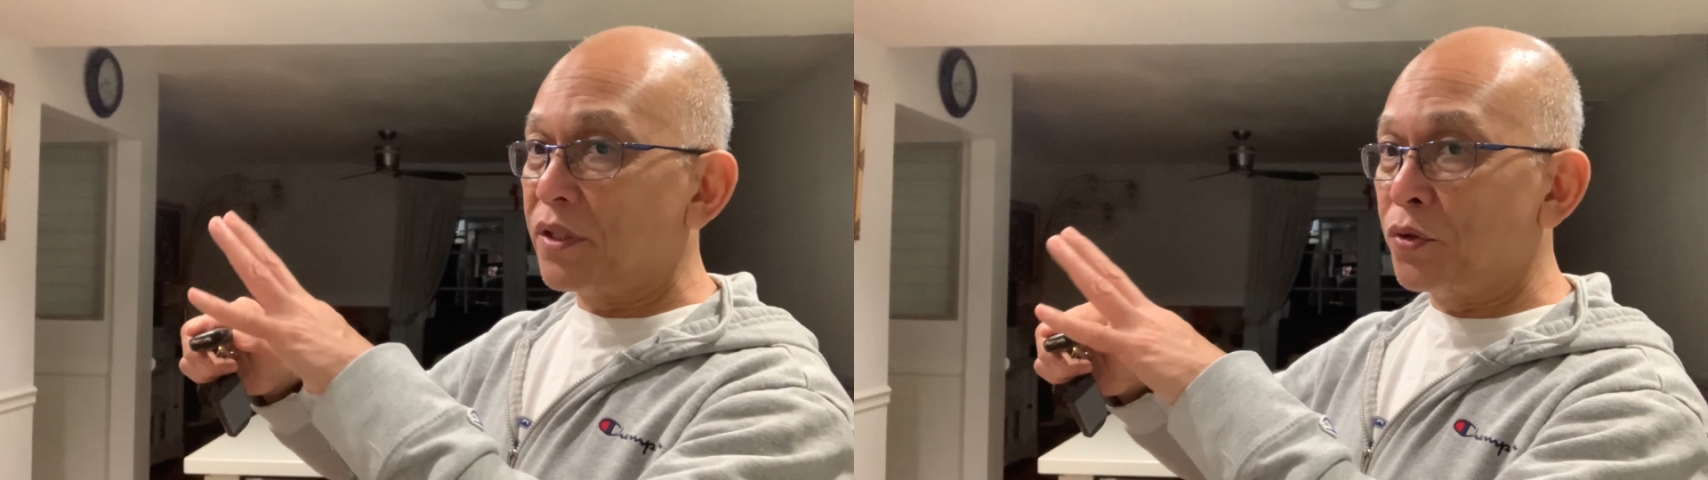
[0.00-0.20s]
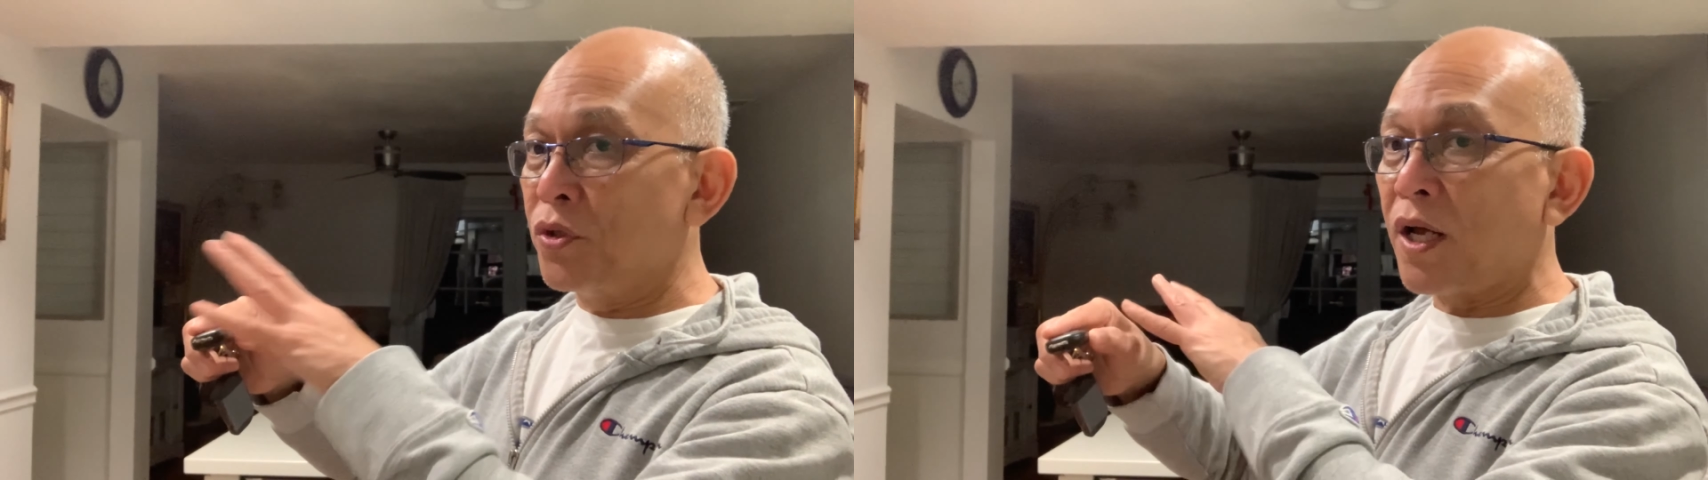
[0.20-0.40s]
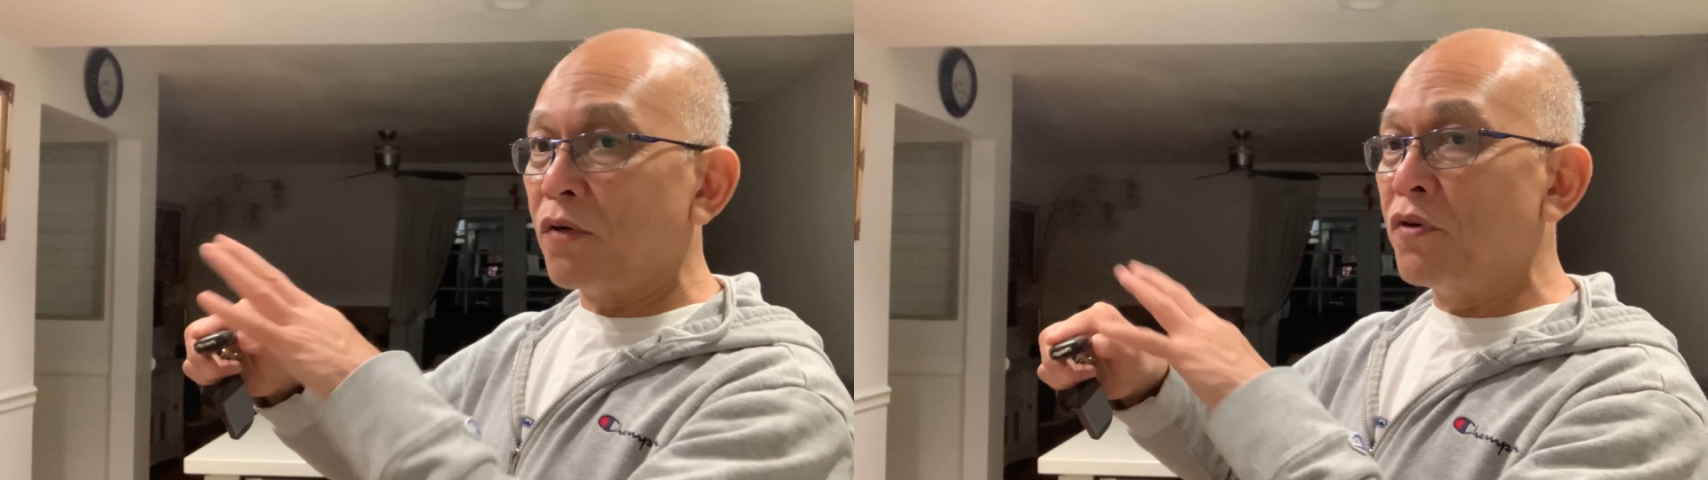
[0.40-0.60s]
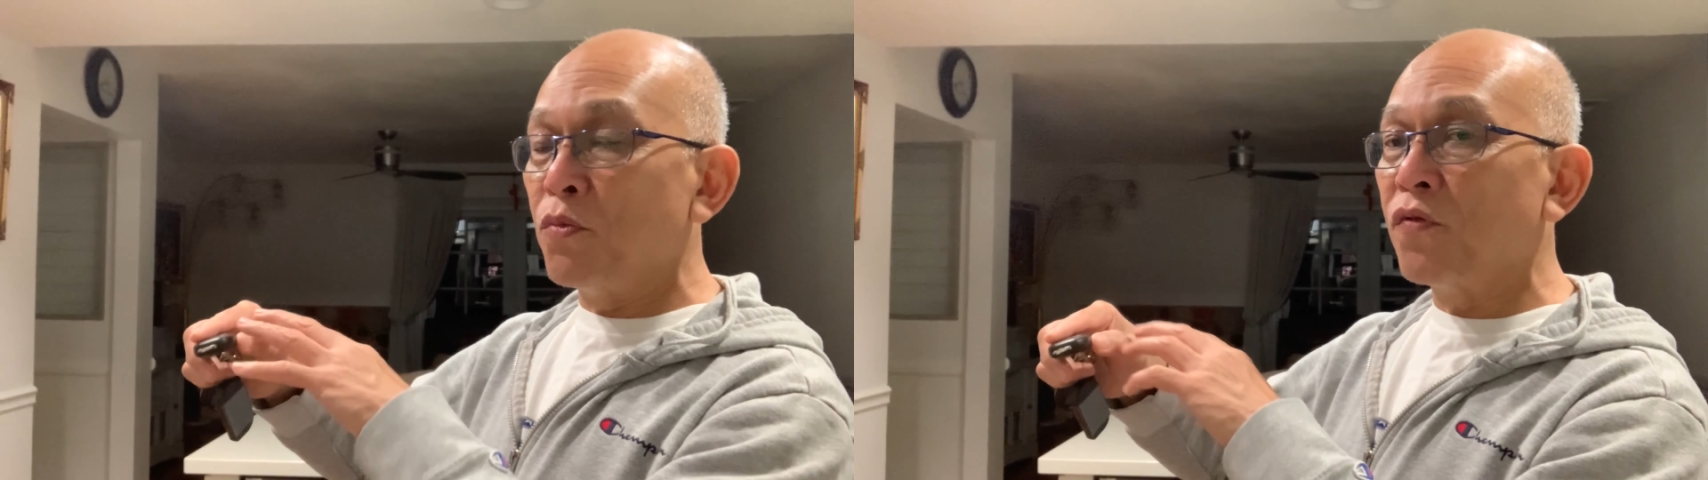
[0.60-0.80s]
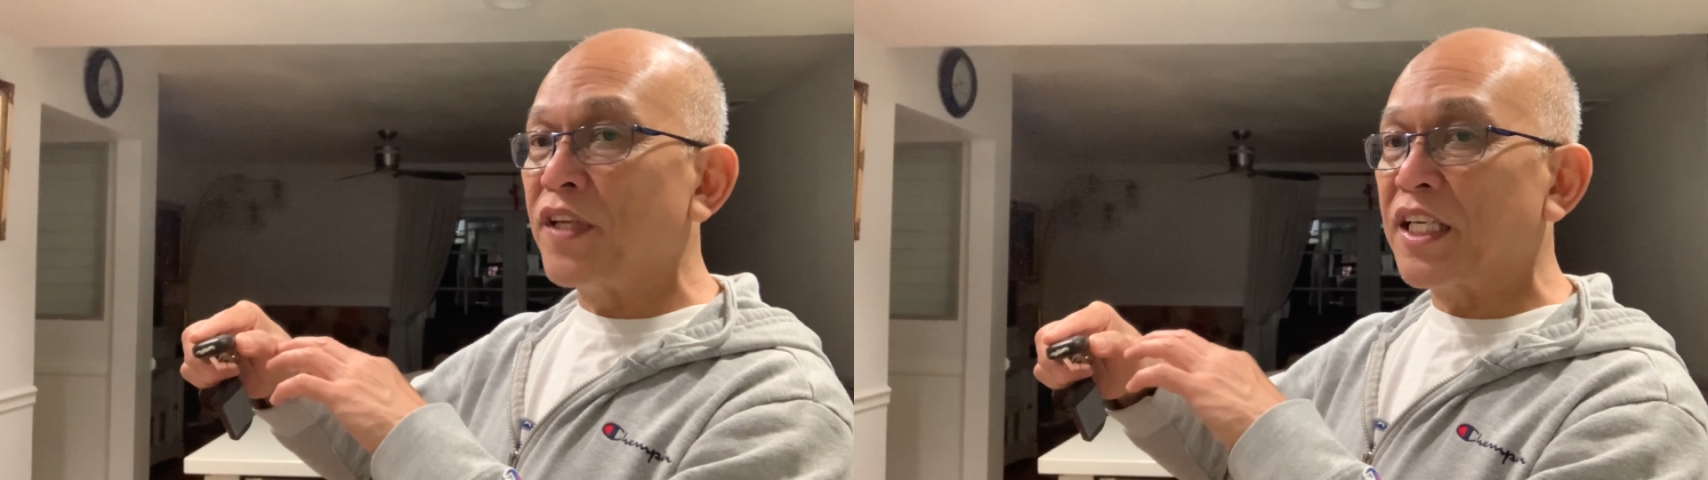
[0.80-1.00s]
do not
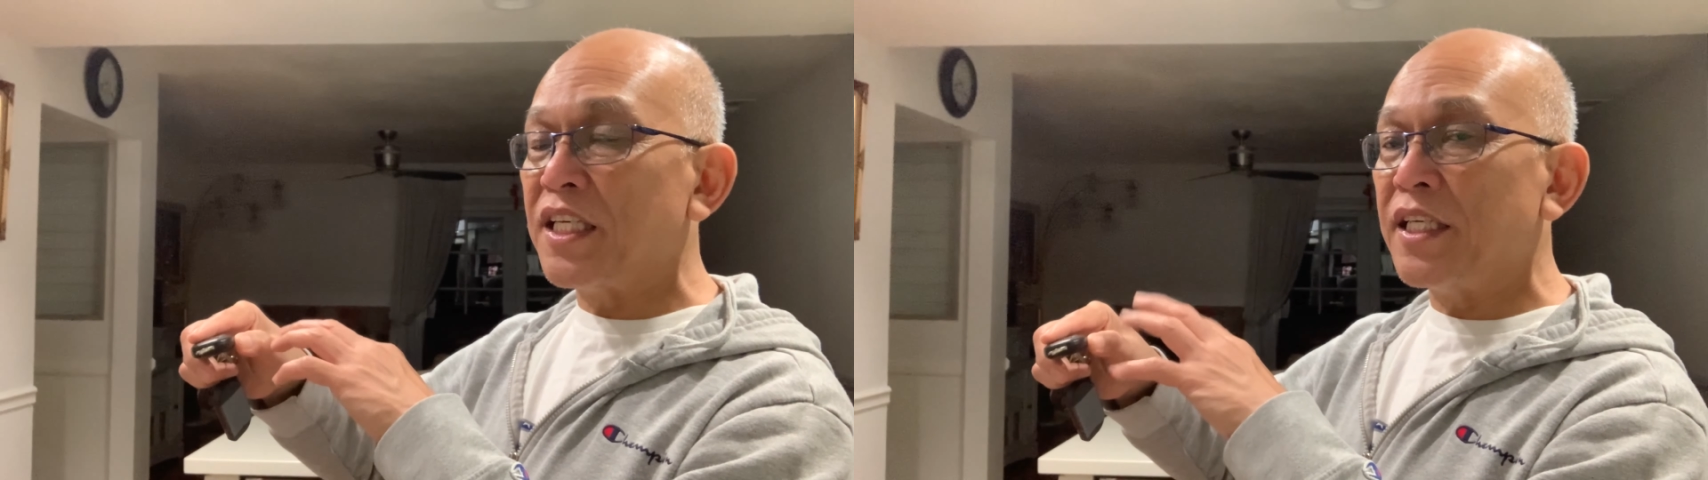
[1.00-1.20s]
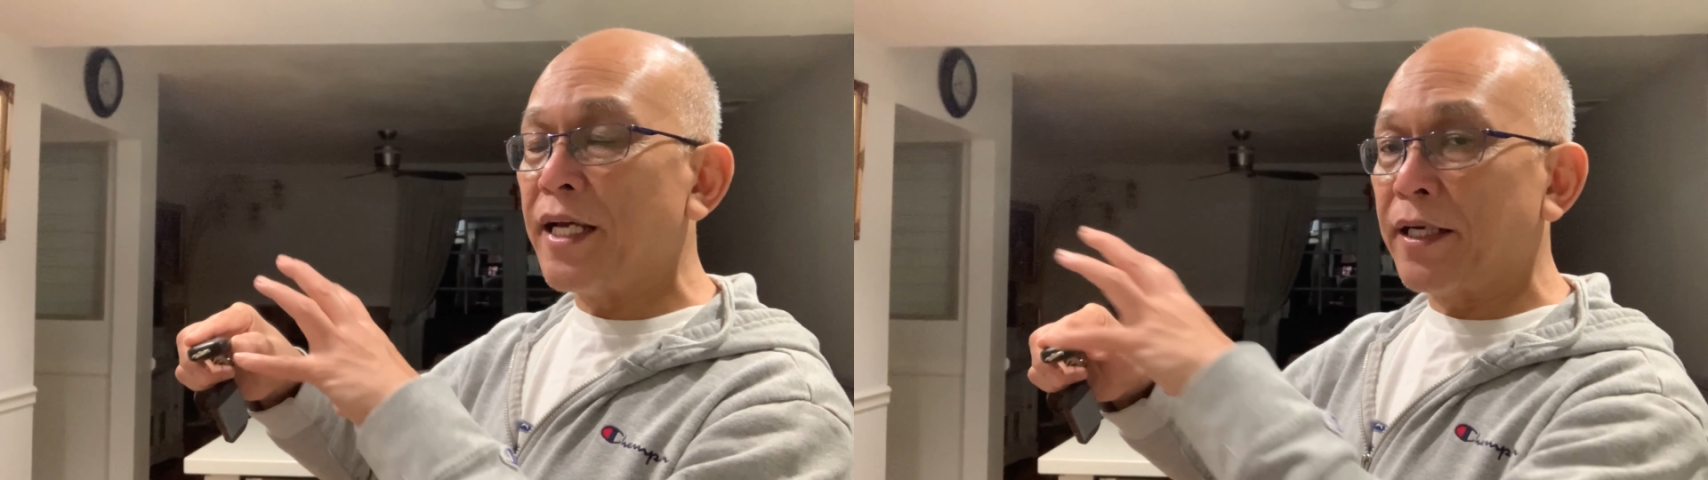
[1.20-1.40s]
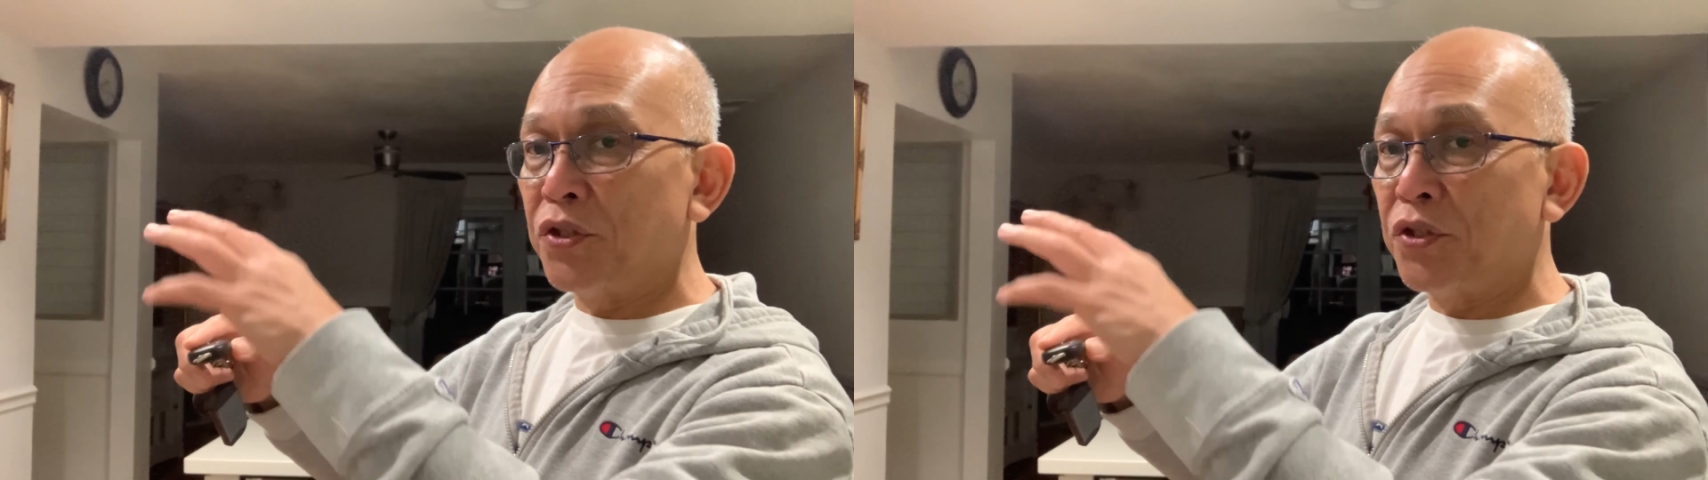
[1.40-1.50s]
remove the key yet.